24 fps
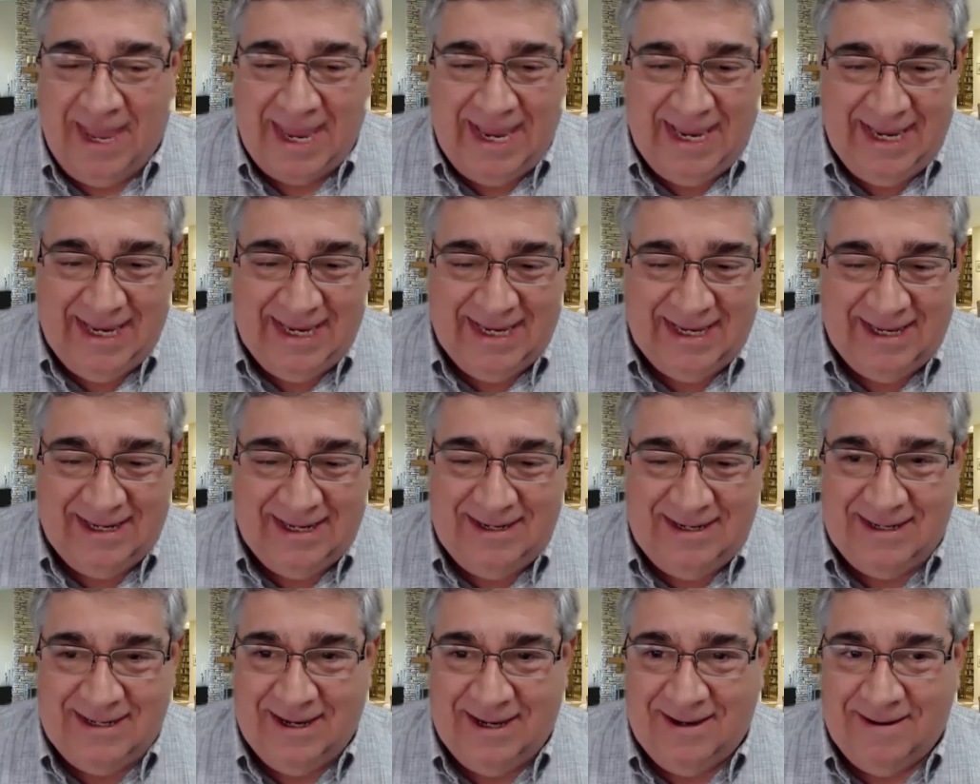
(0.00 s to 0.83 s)

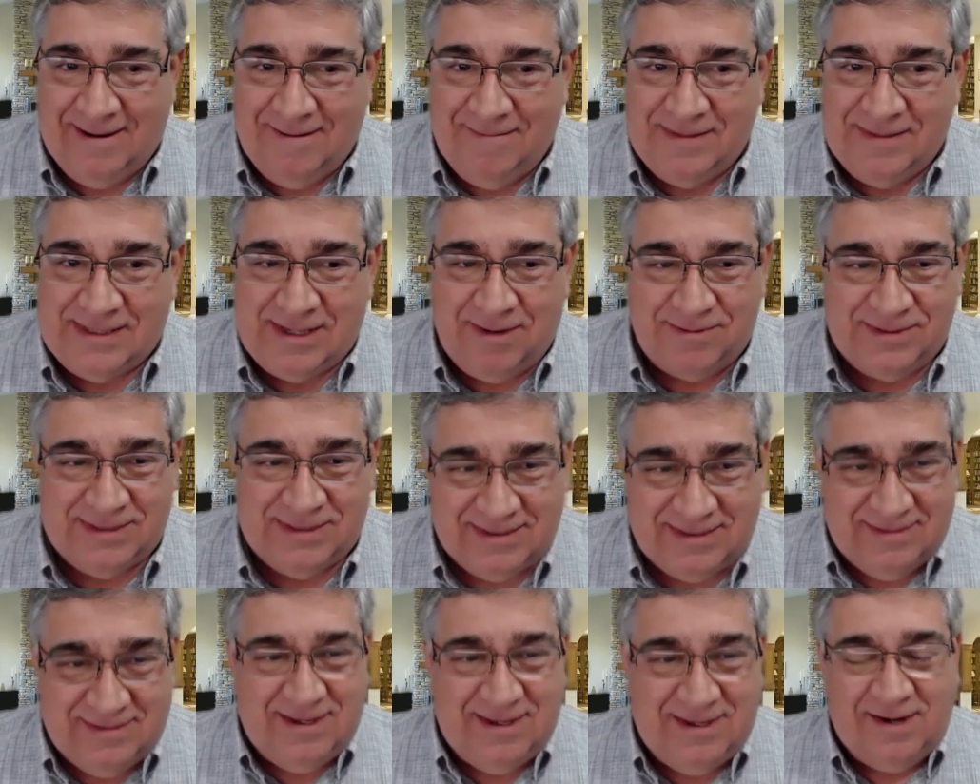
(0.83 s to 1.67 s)
And as I
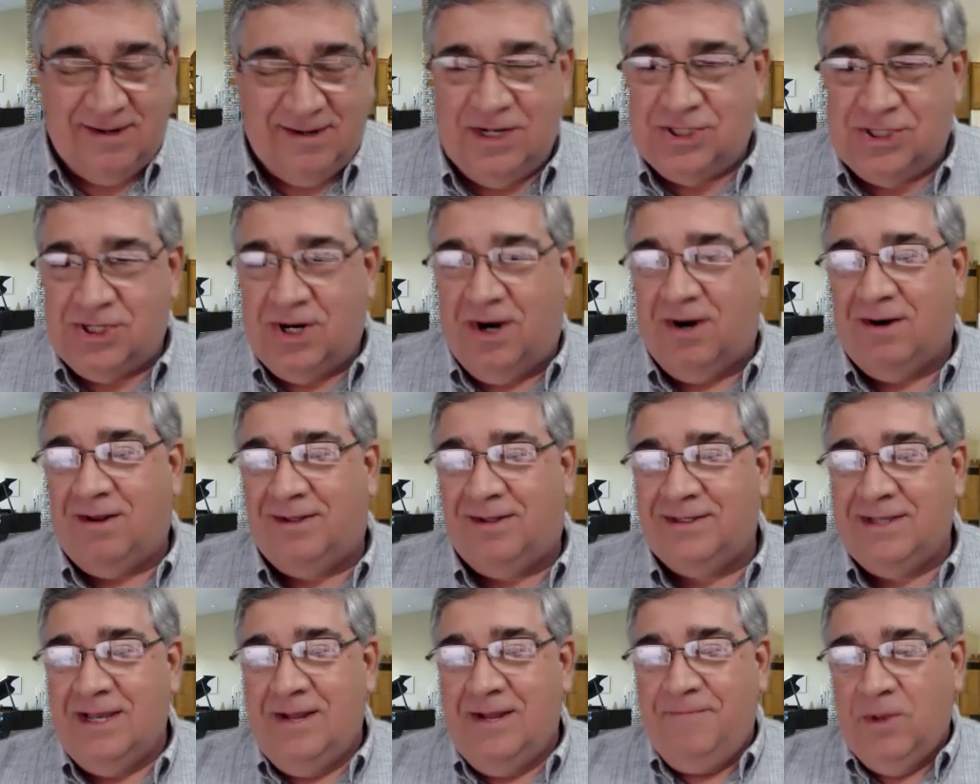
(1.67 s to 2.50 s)
was talking to
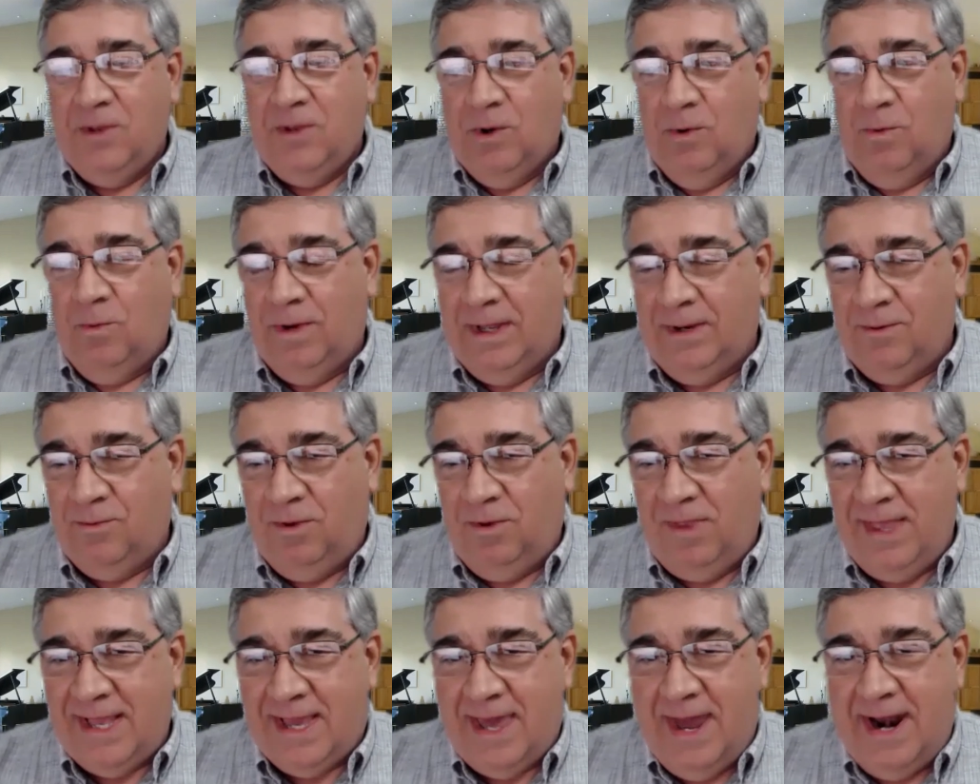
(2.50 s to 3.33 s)
Gerald, what
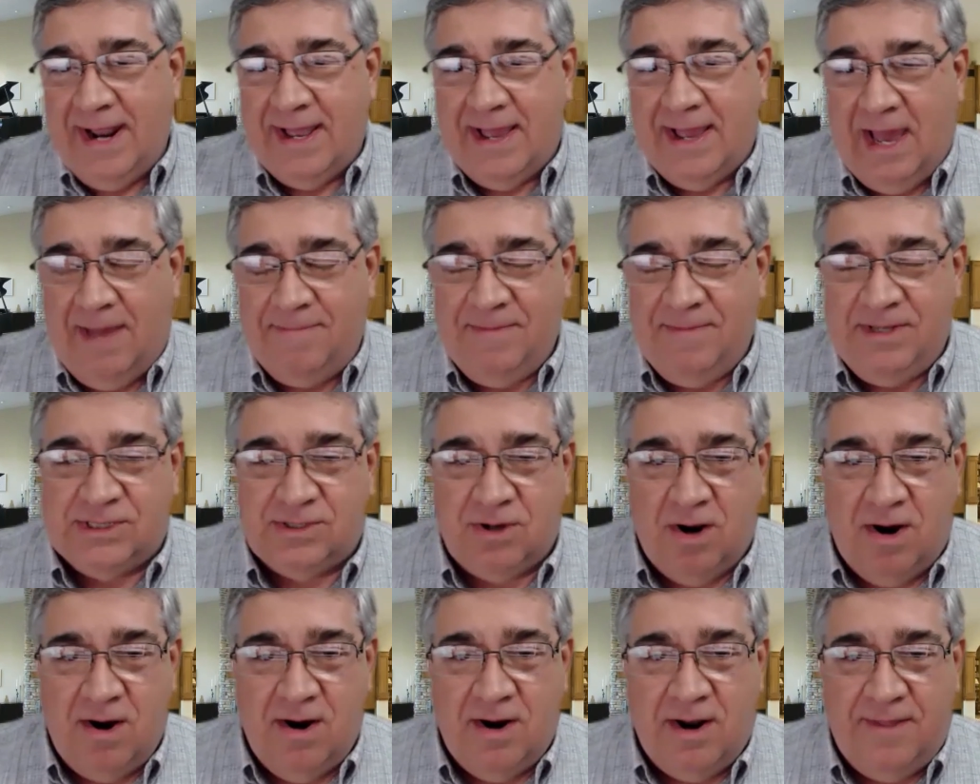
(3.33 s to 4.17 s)
really kind of got me
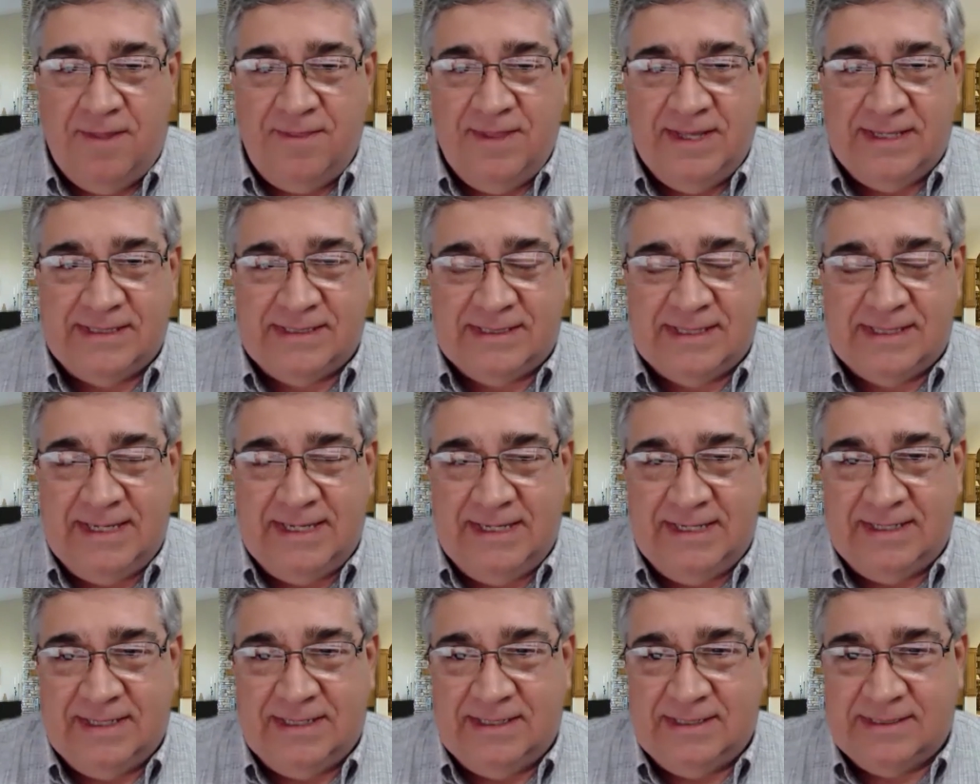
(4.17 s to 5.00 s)
started on this
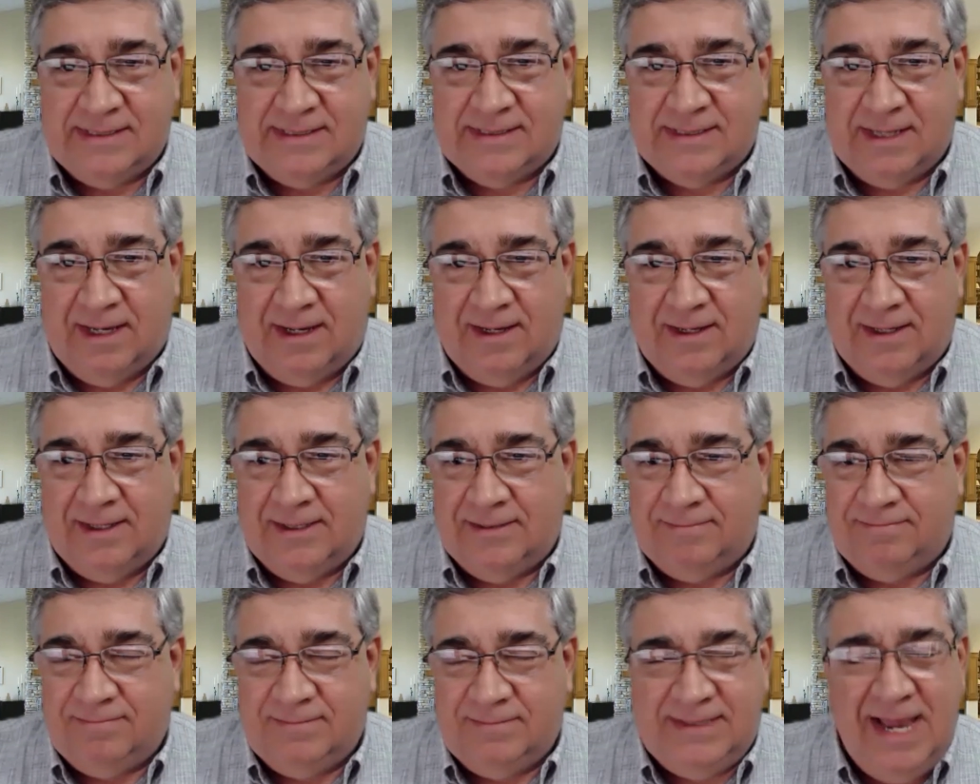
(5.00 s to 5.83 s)
is
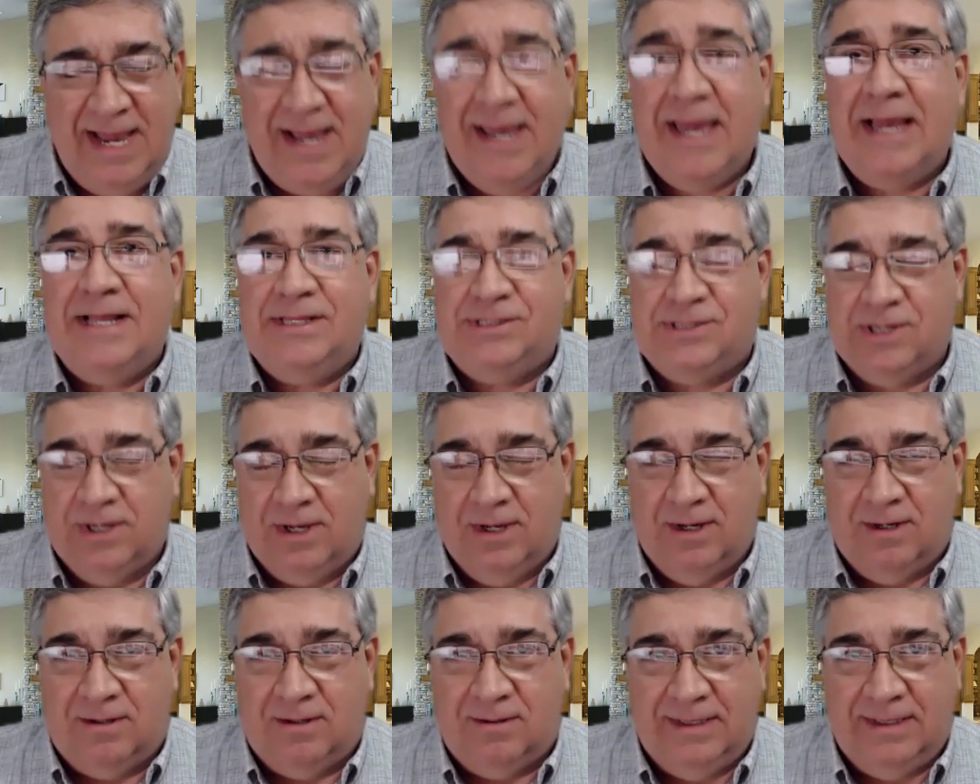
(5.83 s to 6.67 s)
decades
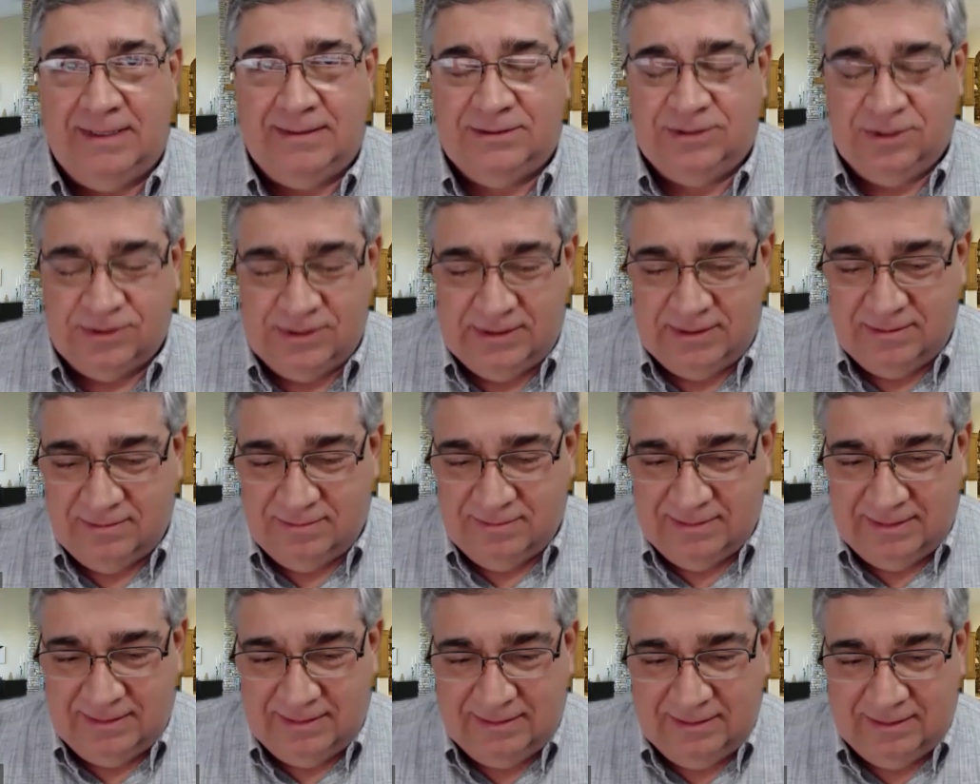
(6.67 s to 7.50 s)
ago, that shows you
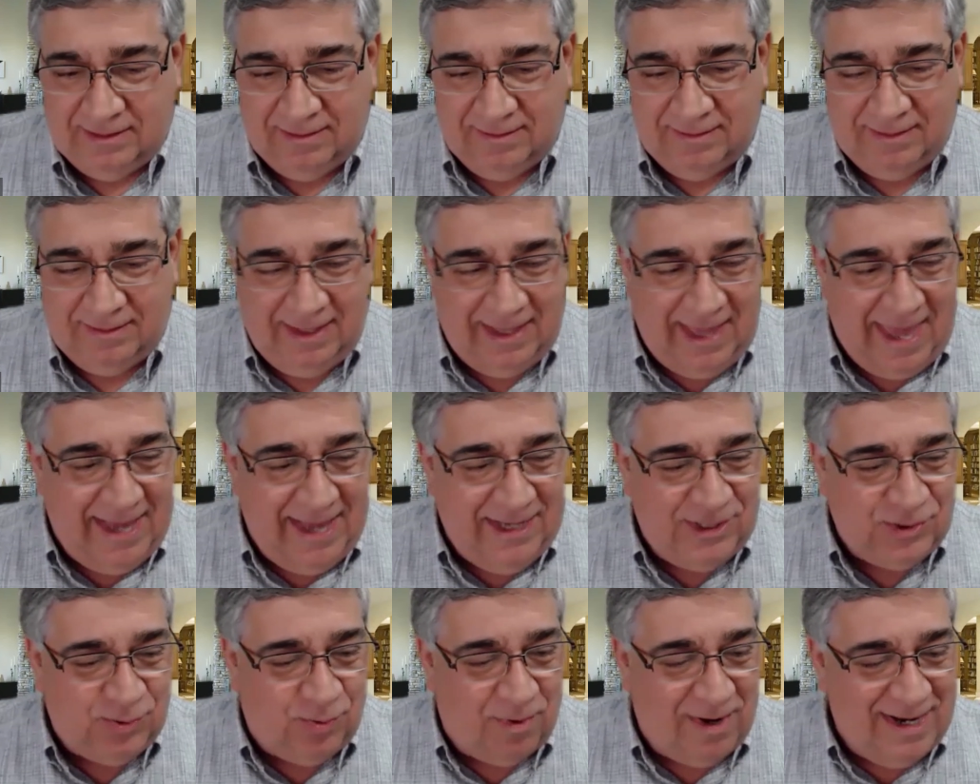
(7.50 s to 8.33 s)
a little
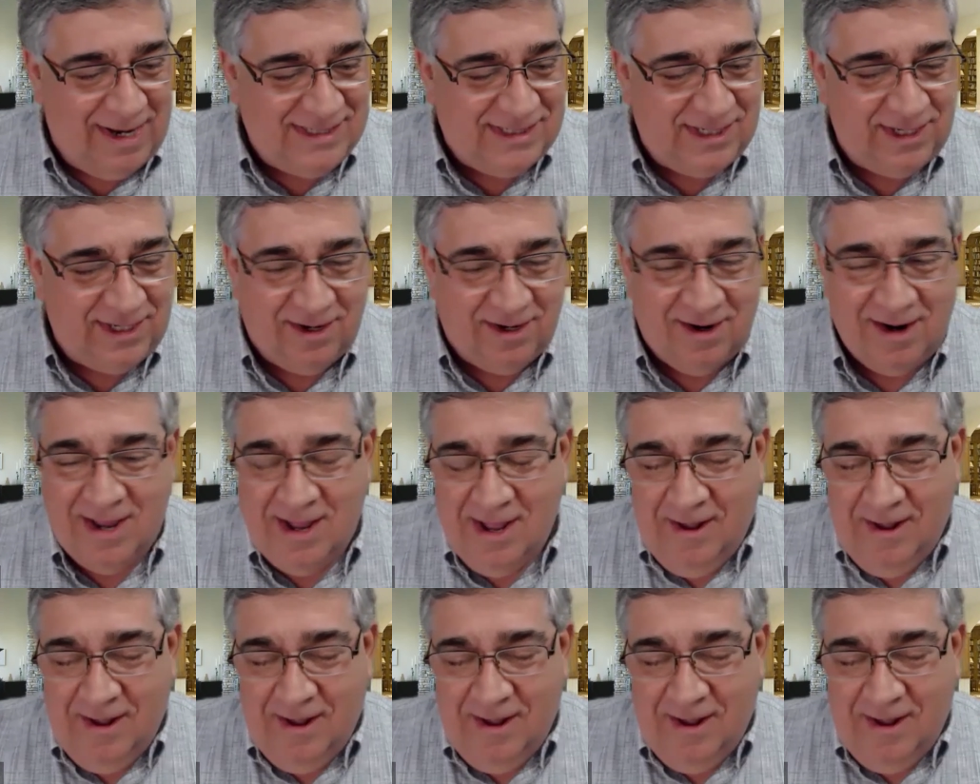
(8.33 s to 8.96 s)
age-wise here,